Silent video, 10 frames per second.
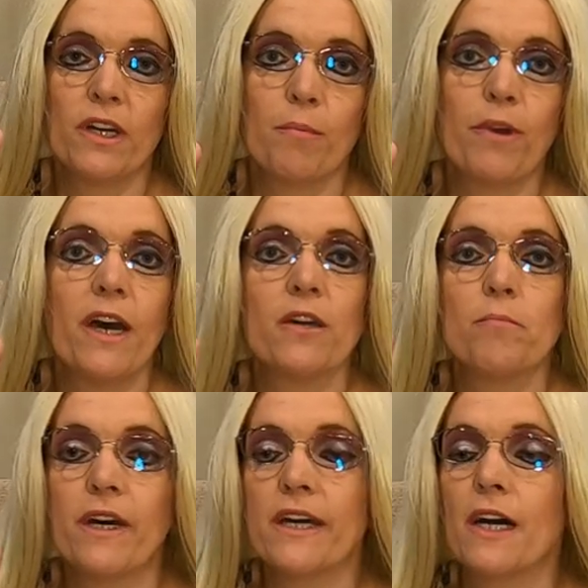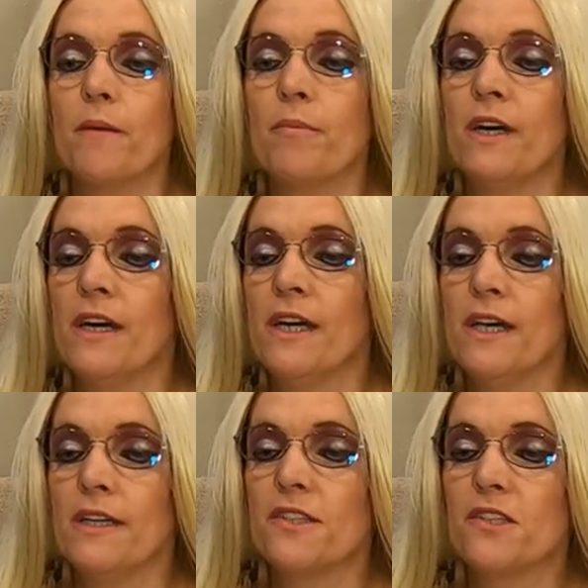you apply your makeup.
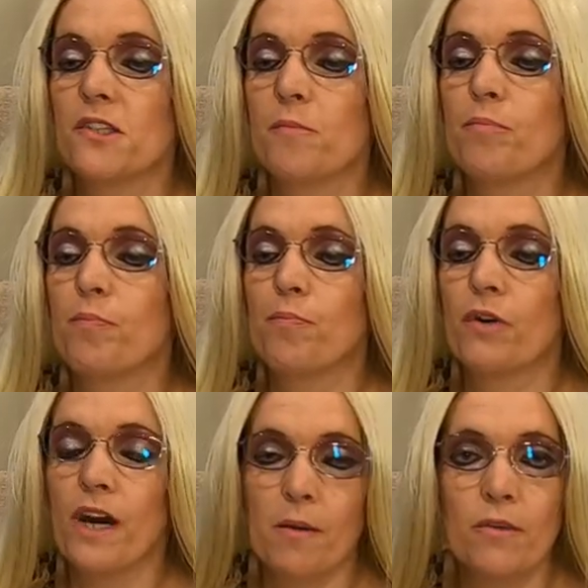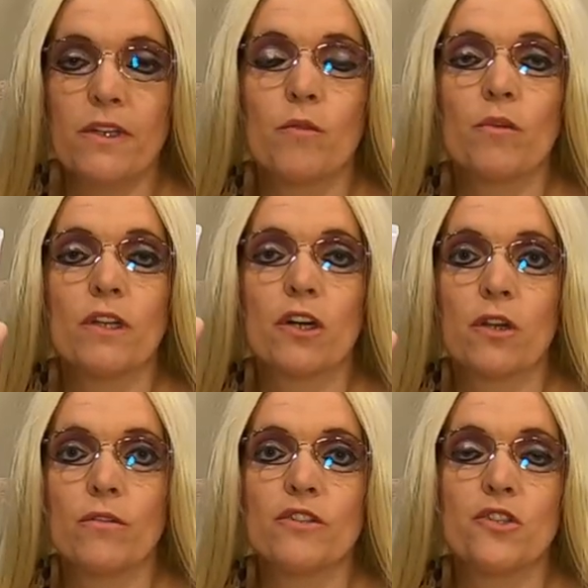This is a primer that will
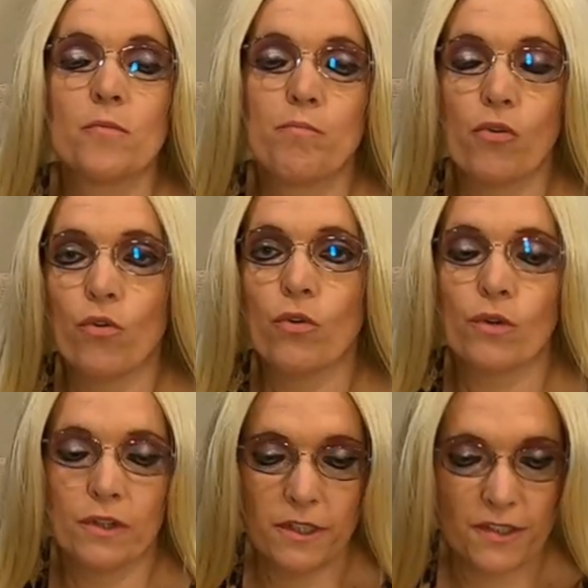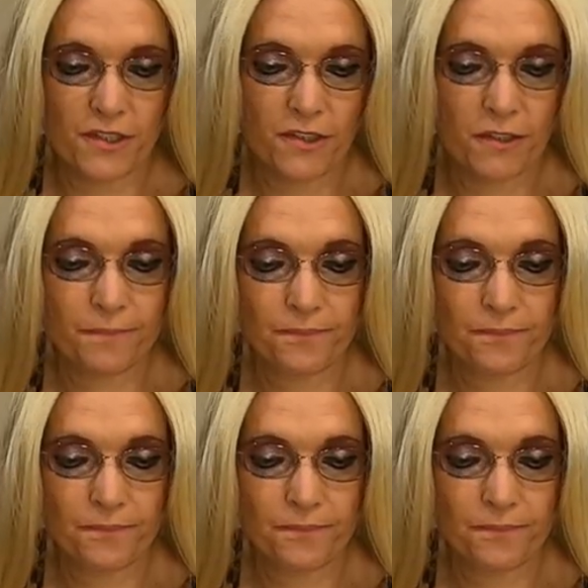close your pores.